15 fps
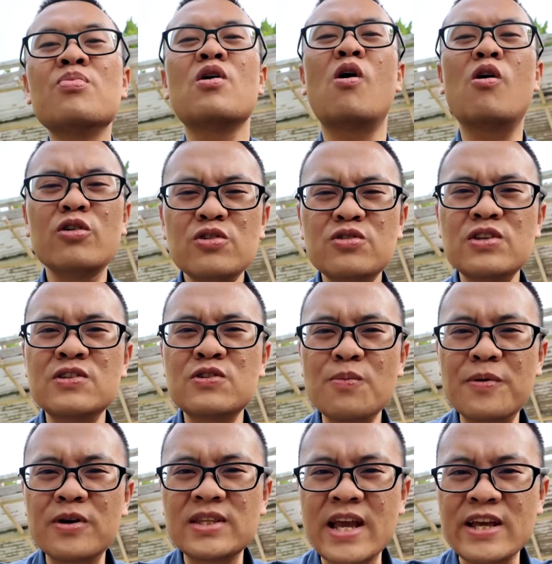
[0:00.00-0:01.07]
or use the
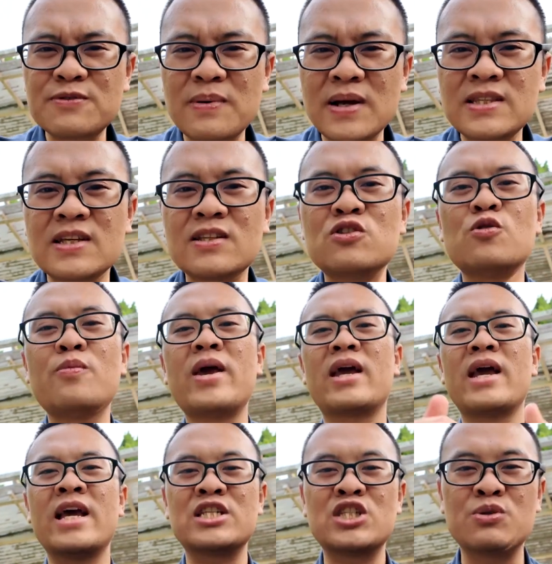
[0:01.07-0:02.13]
super thanks button to make
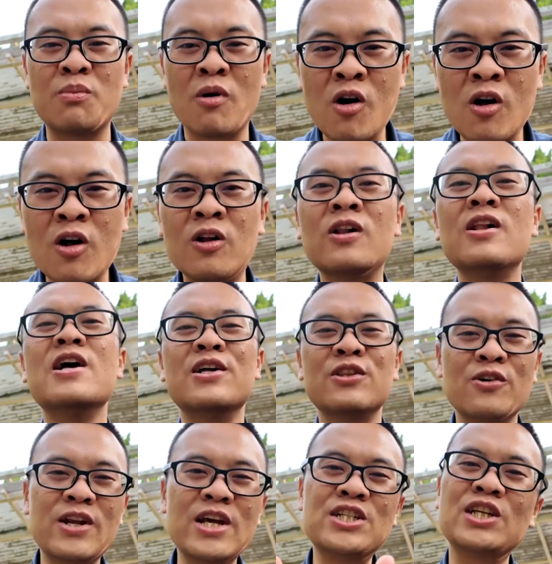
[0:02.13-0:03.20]
a small
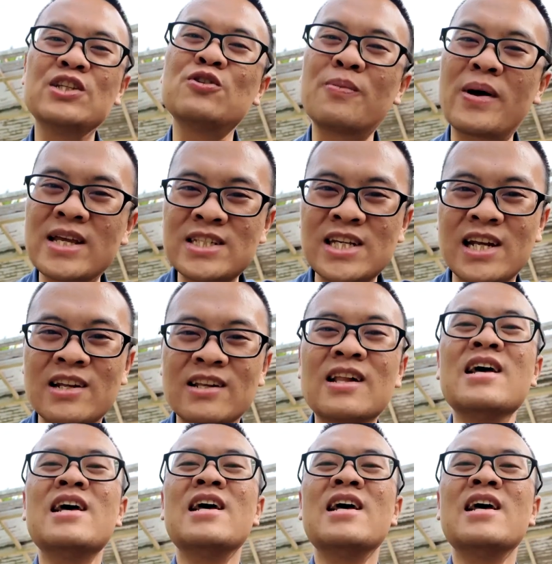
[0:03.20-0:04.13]
donation to my channel.